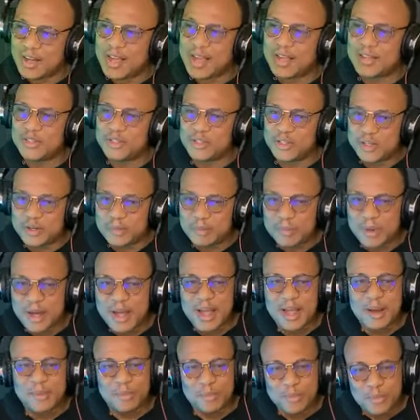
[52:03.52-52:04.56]
Isaiah,
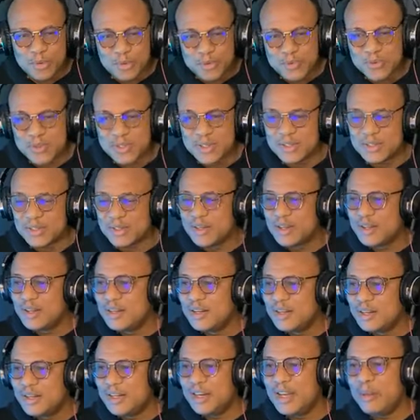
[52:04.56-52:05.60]
Jeremiah, Moses,
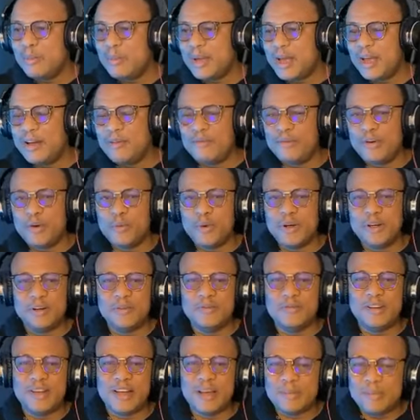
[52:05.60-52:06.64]
name every
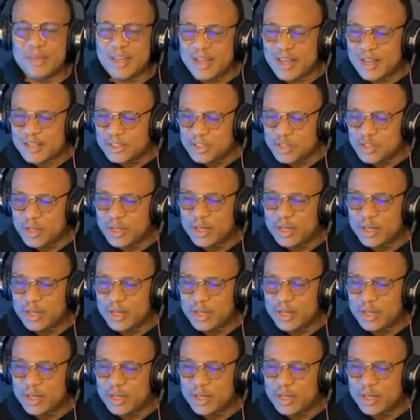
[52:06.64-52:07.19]
one of them.